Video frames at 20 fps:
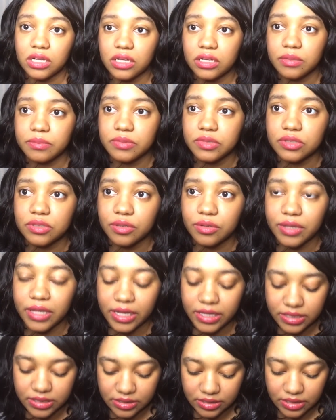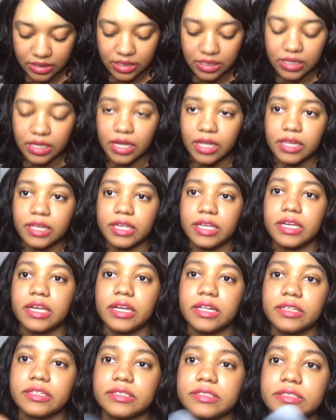So that's the LA
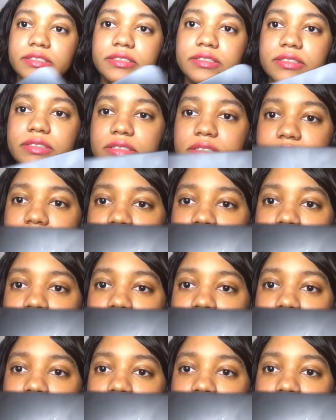Colors